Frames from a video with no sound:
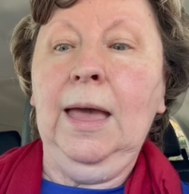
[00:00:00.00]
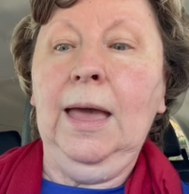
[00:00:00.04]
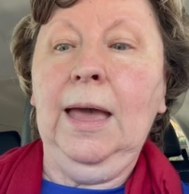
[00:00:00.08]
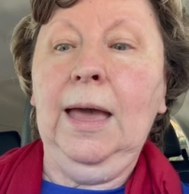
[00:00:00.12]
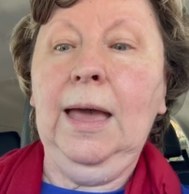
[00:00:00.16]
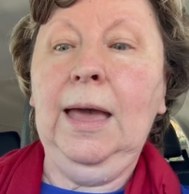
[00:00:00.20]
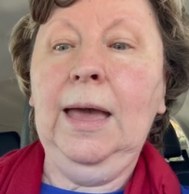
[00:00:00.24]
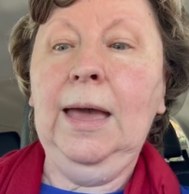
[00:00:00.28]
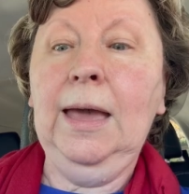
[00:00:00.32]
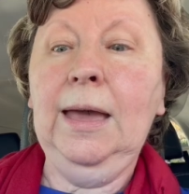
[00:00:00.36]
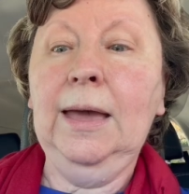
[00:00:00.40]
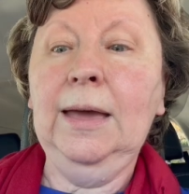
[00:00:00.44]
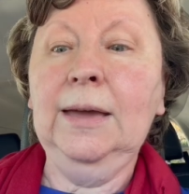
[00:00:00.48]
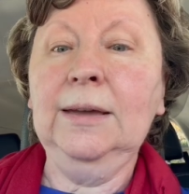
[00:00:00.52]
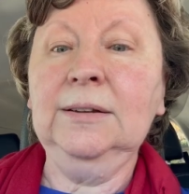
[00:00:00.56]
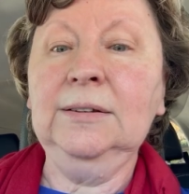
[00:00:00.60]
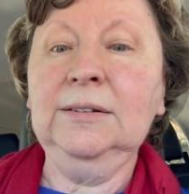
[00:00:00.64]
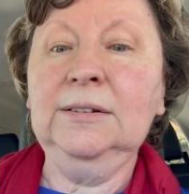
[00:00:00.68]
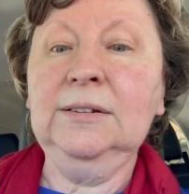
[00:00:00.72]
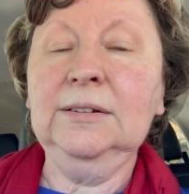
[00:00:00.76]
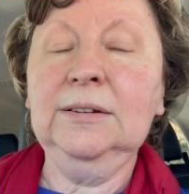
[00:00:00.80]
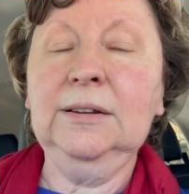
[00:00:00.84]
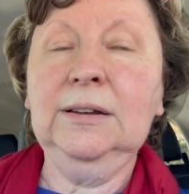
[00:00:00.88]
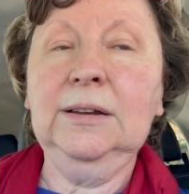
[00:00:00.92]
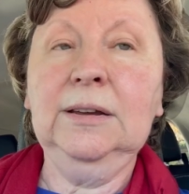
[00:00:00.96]

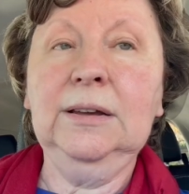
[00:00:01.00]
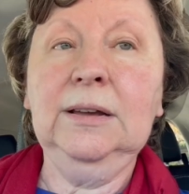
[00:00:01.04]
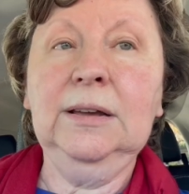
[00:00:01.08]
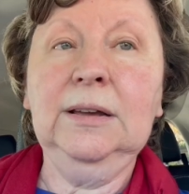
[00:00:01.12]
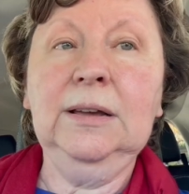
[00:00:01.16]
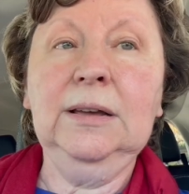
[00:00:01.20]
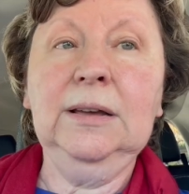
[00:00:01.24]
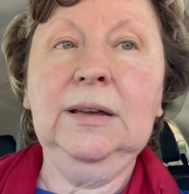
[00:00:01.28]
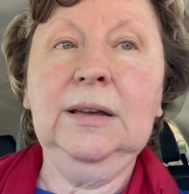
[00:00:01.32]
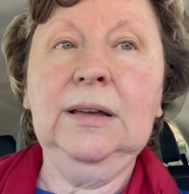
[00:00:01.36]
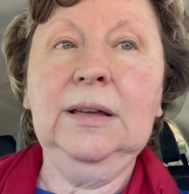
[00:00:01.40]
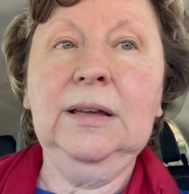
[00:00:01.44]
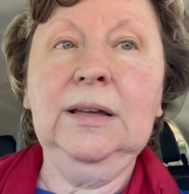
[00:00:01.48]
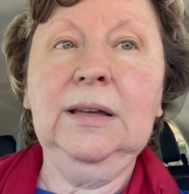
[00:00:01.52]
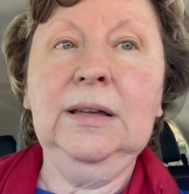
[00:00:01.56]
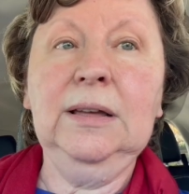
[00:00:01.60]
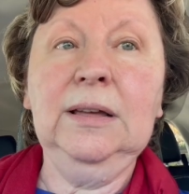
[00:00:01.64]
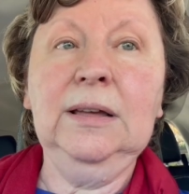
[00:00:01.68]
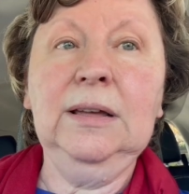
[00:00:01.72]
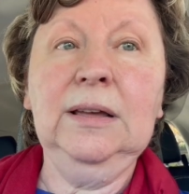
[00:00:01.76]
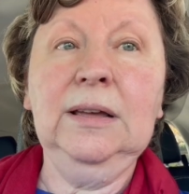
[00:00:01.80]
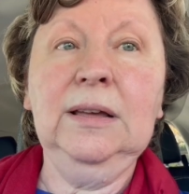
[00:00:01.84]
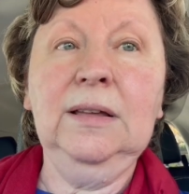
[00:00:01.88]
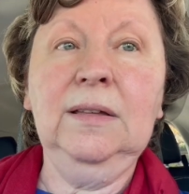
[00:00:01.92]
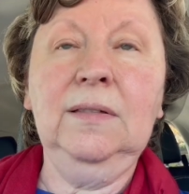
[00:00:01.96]
And
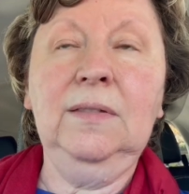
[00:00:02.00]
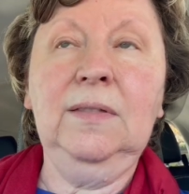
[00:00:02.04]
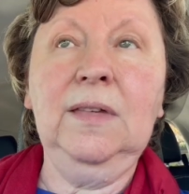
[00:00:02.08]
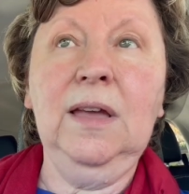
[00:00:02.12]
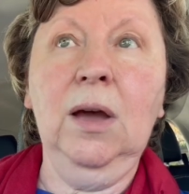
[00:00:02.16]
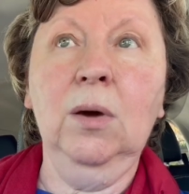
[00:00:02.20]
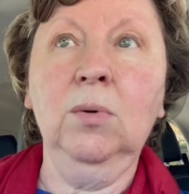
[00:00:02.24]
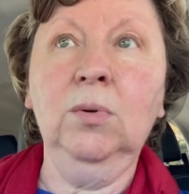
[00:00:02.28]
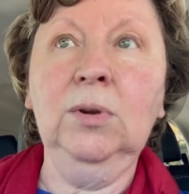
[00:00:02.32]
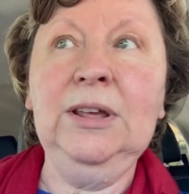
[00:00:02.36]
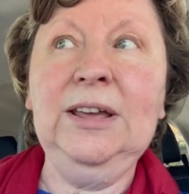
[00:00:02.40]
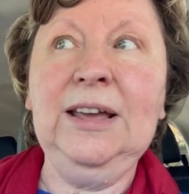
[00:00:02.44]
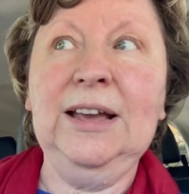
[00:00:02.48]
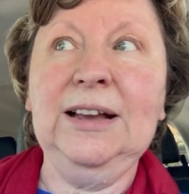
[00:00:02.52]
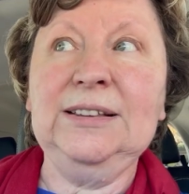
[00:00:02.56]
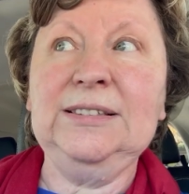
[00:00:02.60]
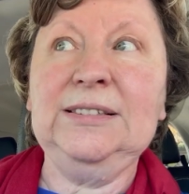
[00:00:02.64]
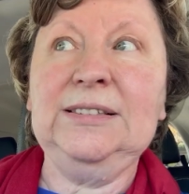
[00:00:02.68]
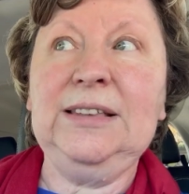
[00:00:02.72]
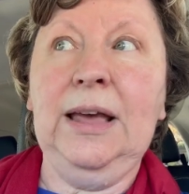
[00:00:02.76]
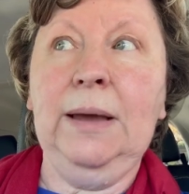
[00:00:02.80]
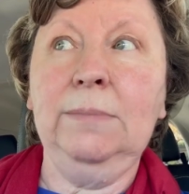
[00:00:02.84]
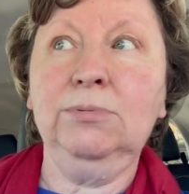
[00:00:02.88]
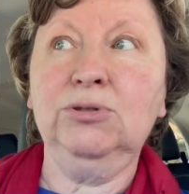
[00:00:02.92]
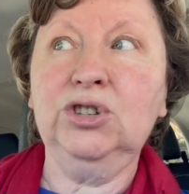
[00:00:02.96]
the only
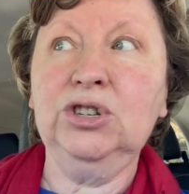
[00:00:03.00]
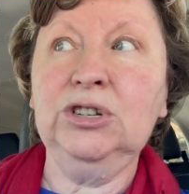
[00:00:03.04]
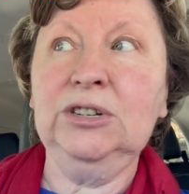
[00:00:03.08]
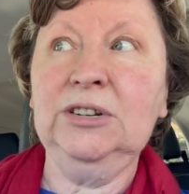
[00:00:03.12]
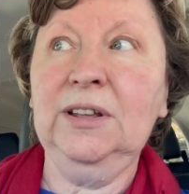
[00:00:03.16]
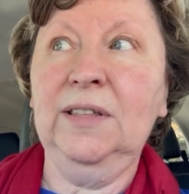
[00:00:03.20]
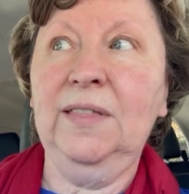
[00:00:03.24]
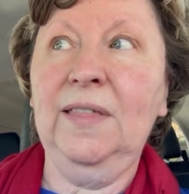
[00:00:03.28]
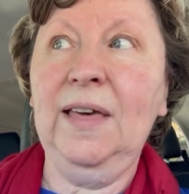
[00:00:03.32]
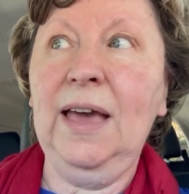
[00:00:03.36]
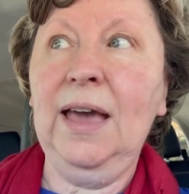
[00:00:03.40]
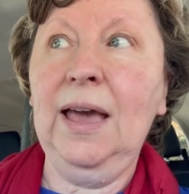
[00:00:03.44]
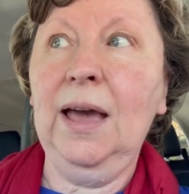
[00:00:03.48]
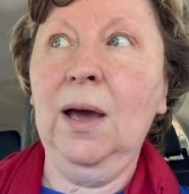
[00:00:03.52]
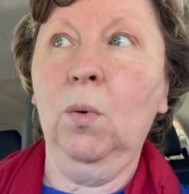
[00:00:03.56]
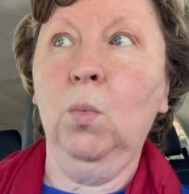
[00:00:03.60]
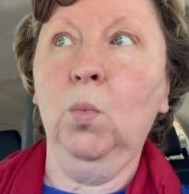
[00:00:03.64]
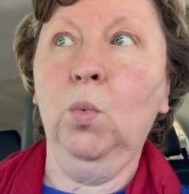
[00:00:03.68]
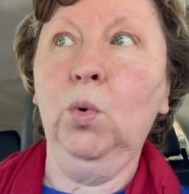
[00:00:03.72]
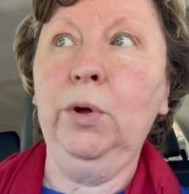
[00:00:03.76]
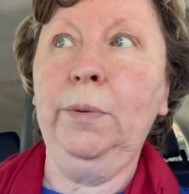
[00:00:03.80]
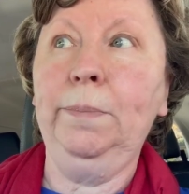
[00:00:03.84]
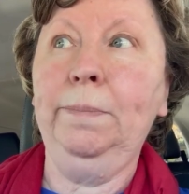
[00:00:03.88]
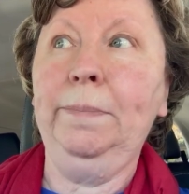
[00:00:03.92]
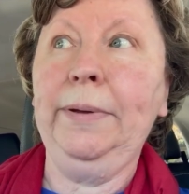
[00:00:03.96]
exception to that
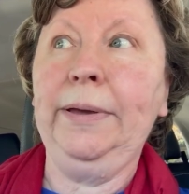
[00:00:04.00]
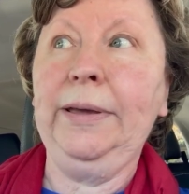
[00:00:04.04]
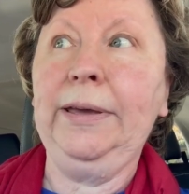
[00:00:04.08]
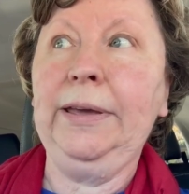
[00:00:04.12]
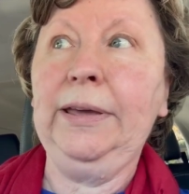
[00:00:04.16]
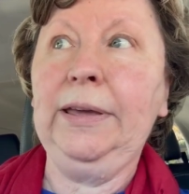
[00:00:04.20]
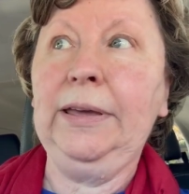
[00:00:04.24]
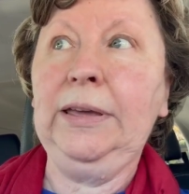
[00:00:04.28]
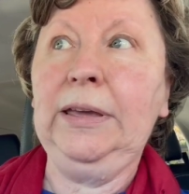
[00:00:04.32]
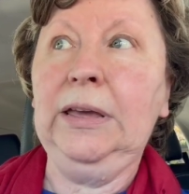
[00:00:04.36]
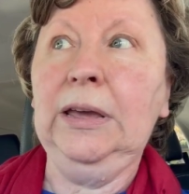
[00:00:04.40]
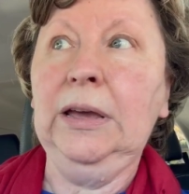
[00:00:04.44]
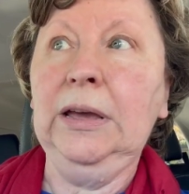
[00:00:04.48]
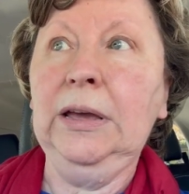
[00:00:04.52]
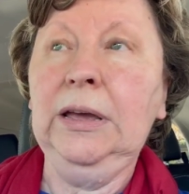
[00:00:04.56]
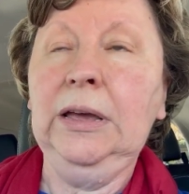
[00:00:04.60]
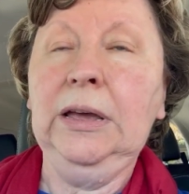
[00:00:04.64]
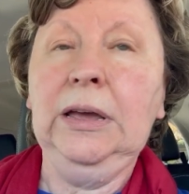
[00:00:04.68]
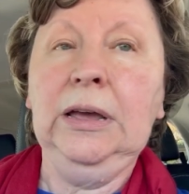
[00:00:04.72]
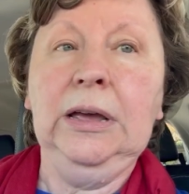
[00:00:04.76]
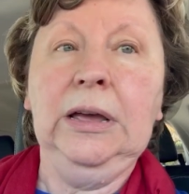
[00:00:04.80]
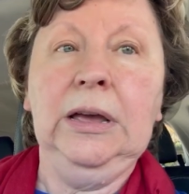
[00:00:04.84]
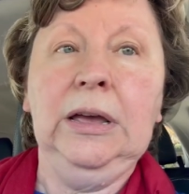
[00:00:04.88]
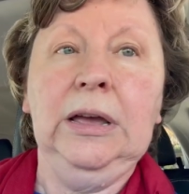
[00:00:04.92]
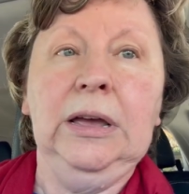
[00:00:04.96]
would be
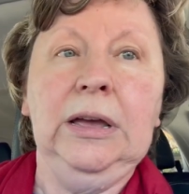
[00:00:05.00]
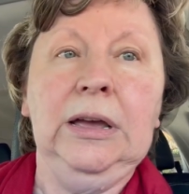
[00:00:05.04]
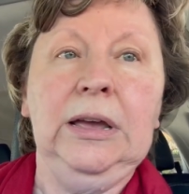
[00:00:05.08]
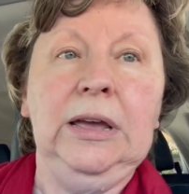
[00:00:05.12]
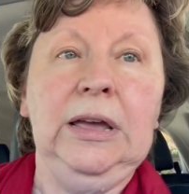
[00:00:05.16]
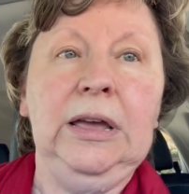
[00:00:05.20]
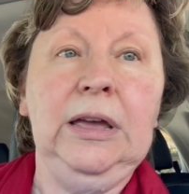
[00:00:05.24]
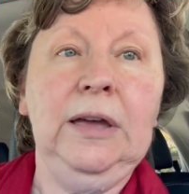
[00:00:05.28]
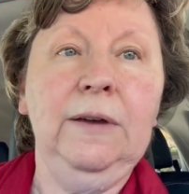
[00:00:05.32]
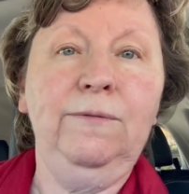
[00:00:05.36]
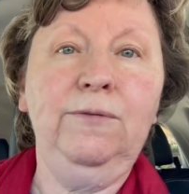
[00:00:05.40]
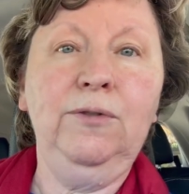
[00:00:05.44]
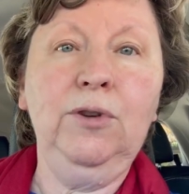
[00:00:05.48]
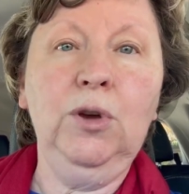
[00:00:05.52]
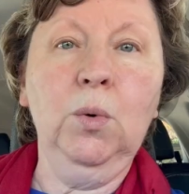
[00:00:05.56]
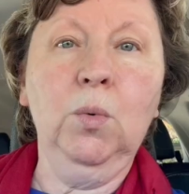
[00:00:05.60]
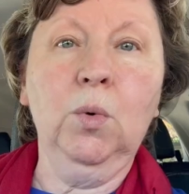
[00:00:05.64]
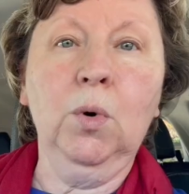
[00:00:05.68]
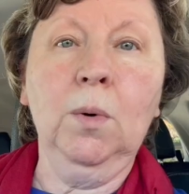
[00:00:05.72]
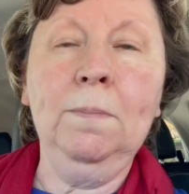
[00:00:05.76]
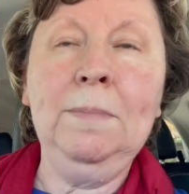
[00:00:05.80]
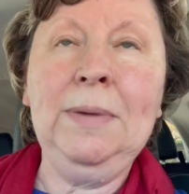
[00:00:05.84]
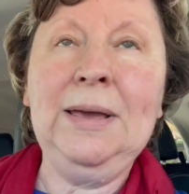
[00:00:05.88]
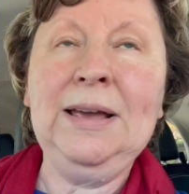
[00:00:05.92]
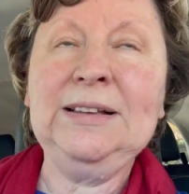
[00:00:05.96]
if you
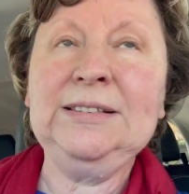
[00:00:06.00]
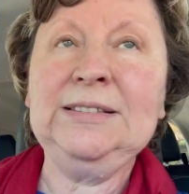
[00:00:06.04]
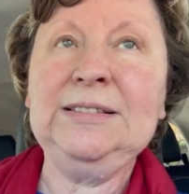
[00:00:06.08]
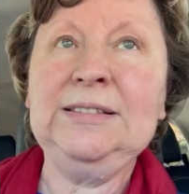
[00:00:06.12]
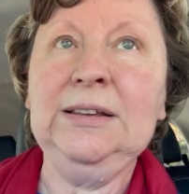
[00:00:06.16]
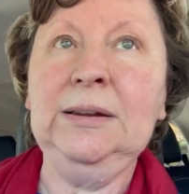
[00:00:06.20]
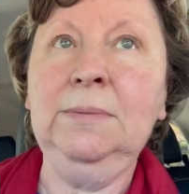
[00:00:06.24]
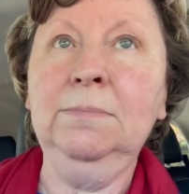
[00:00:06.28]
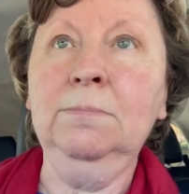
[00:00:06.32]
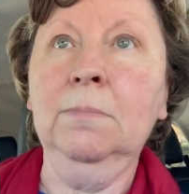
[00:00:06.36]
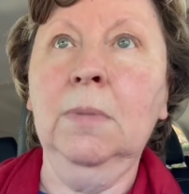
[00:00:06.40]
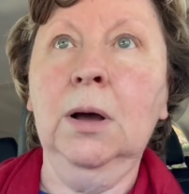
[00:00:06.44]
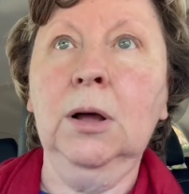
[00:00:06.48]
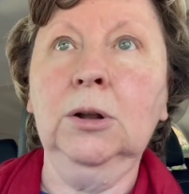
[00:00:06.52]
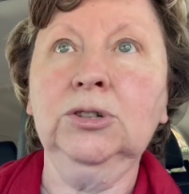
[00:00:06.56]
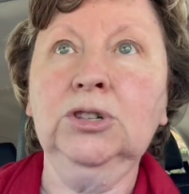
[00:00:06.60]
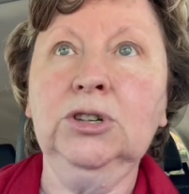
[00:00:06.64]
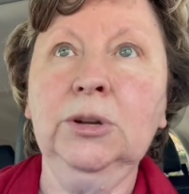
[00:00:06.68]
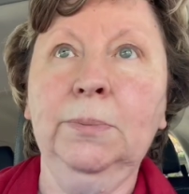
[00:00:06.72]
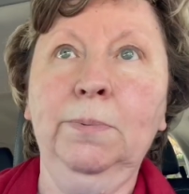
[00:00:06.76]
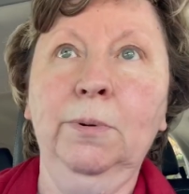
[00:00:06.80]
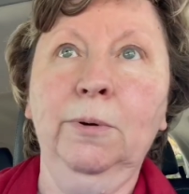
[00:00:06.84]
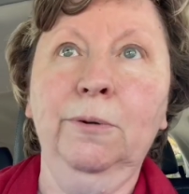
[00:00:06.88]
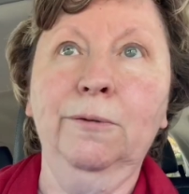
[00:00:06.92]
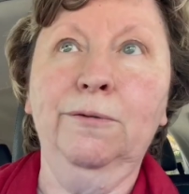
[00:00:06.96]
were mixing
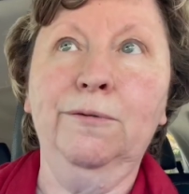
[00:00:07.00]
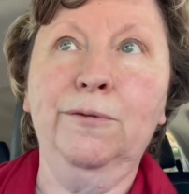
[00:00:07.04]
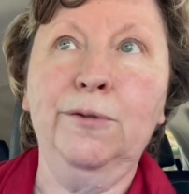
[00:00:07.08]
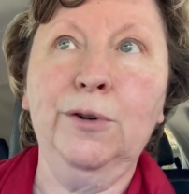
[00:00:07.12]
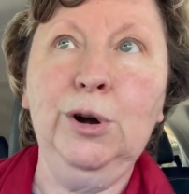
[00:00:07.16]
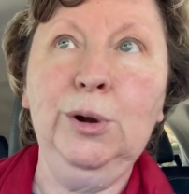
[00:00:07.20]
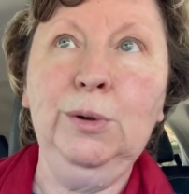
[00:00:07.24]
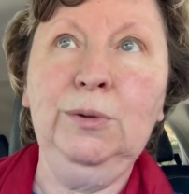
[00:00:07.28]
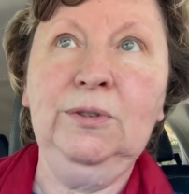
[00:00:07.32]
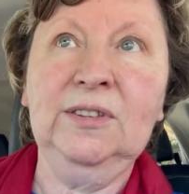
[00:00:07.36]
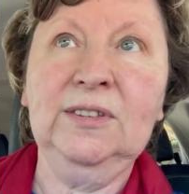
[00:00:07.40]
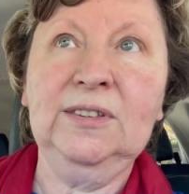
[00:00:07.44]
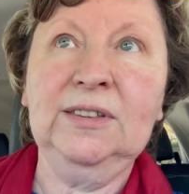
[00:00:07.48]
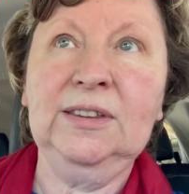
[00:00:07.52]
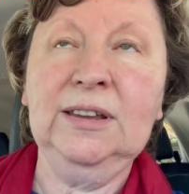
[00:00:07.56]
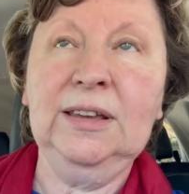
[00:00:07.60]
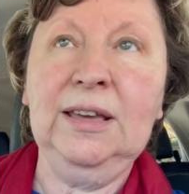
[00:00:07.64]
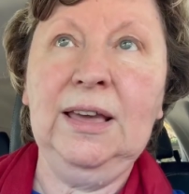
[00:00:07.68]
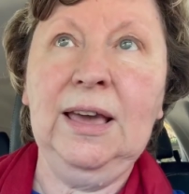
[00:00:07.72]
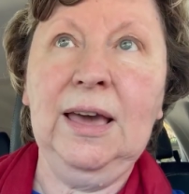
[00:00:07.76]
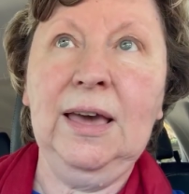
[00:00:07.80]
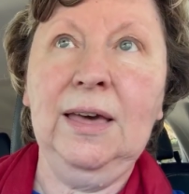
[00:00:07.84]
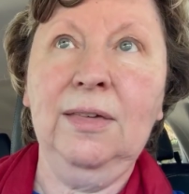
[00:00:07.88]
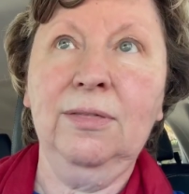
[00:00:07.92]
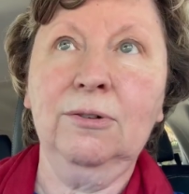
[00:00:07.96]
multiple fruits
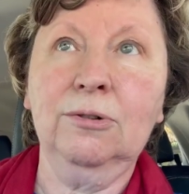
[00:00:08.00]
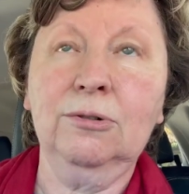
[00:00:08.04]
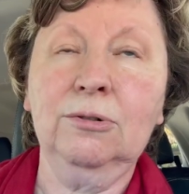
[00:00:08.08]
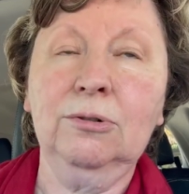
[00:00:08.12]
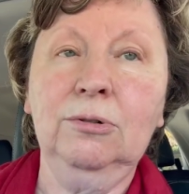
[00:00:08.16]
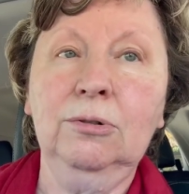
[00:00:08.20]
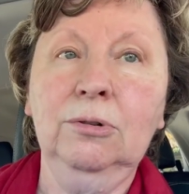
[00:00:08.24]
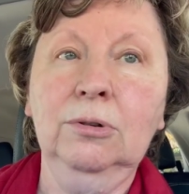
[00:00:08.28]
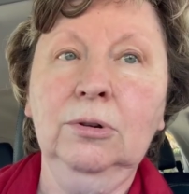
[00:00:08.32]
together,